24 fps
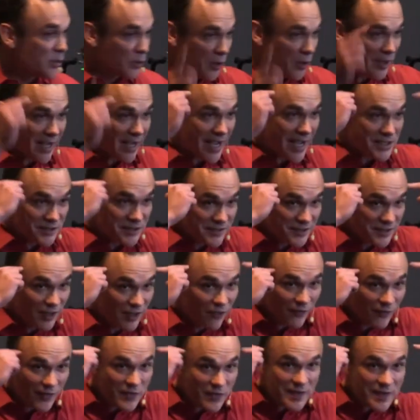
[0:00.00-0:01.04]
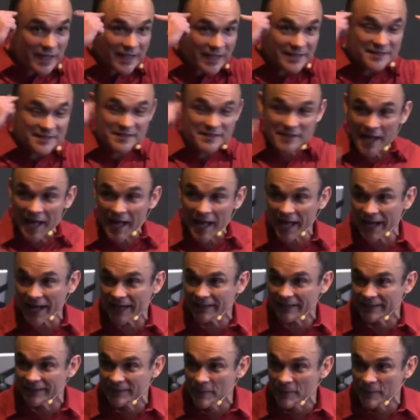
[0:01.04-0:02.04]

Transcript: look at yourself on the inside?